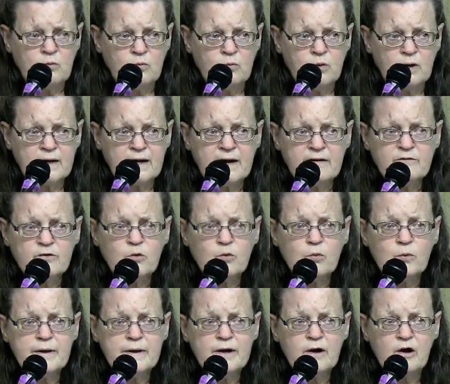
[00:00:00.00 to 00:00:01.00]
whatever
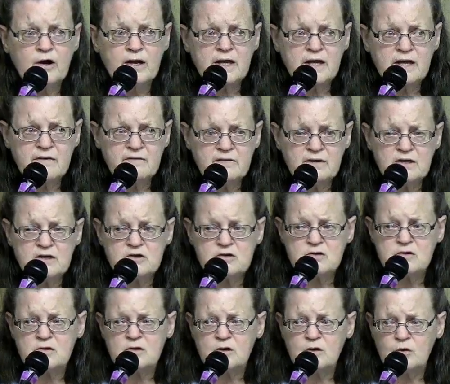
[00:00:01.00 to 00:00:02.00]
we are giving
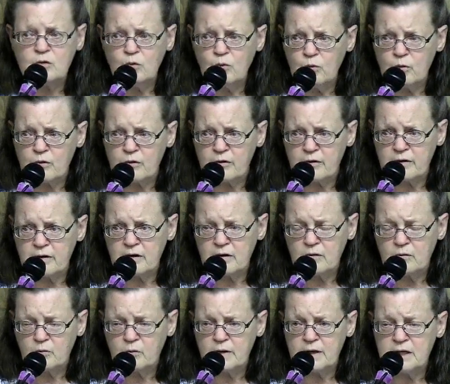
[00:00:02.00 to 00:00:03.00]
to the Lord
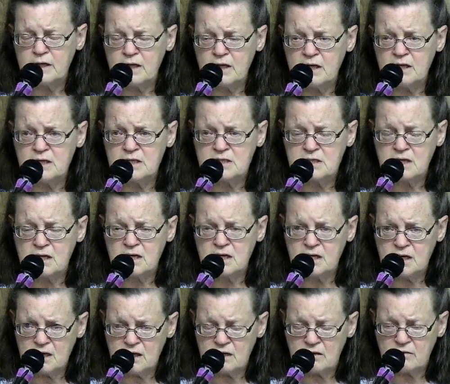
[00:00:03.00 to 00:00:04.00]
we need to
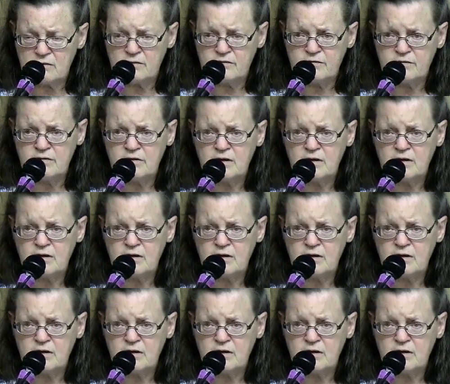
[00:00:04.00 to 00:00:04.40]
give